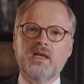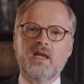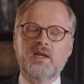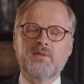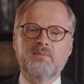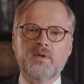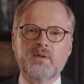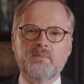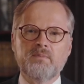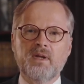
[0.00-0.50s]

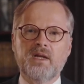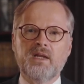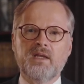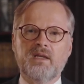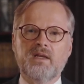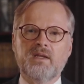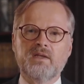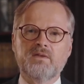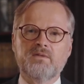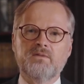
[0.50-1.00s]
and
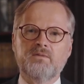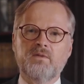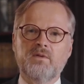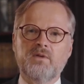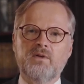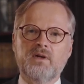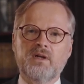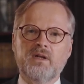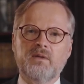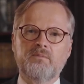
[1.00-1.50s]
preparing us
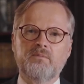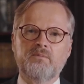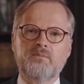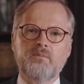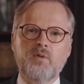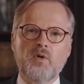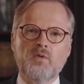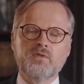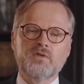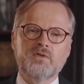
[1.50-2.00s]
for a
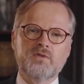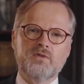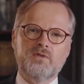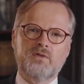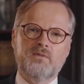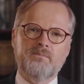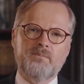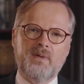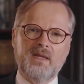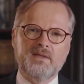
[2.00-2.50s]

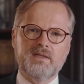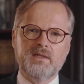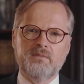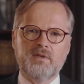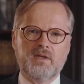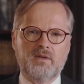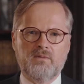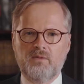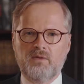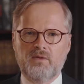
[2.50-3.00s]

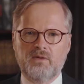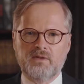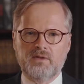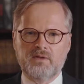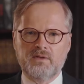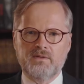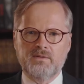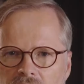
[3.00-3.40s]
post-pandemic world.